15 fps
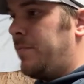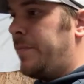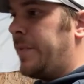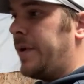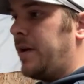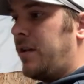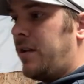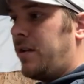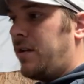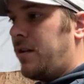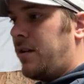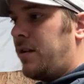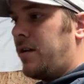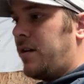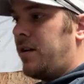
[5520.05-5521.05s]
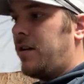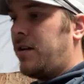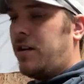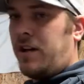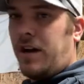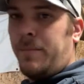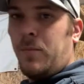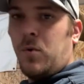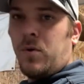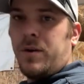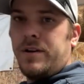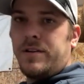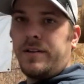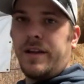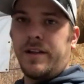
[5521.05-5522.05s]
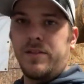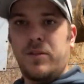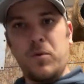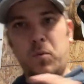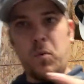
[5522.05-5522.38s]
But I'm more into like the